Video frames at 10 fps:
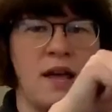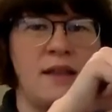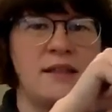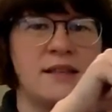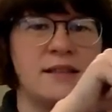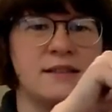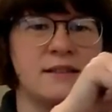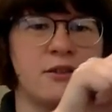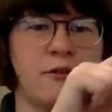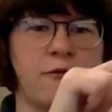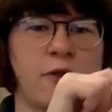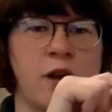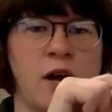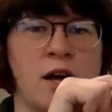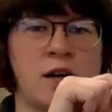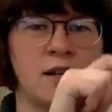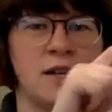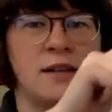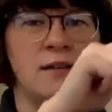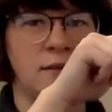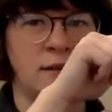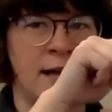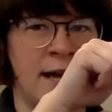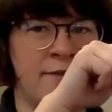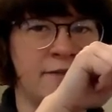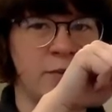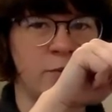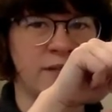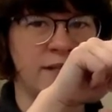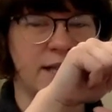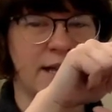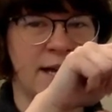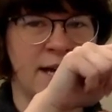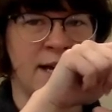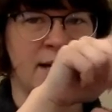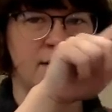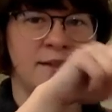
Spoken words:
This little frog laughed and was glad.